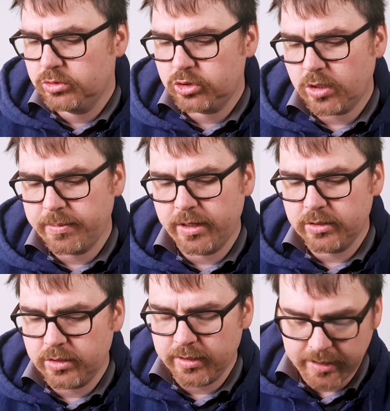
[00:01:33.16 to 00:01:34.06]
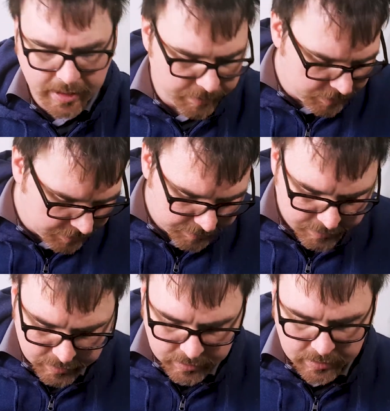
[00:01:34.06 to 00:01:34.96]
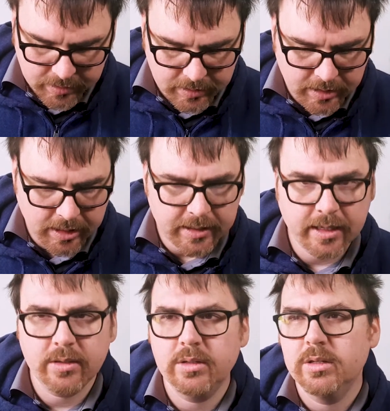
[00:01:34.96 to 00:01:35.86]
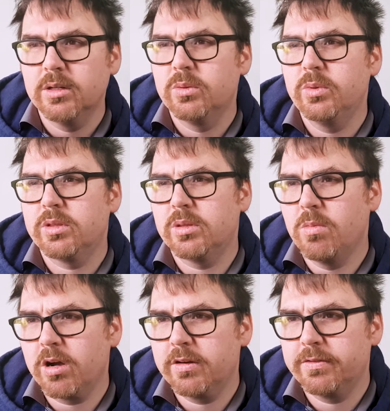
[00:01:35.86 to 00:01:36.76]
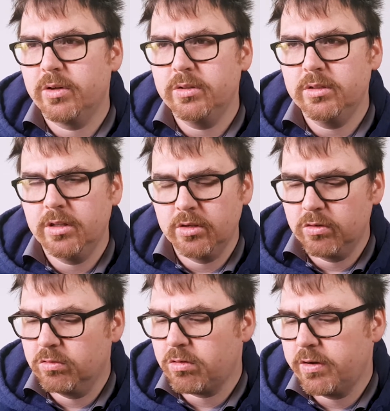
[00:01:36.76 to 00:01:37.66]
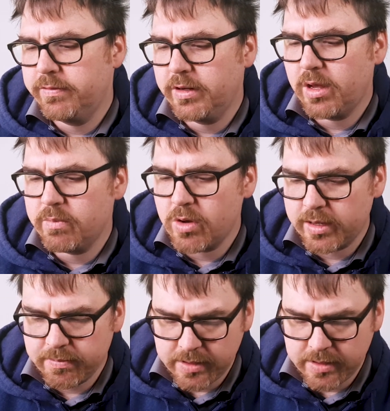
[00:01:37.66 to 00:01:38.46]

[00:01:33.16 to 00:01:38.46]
shock mount to the camera. And then with the microphone, the little Rode Videomic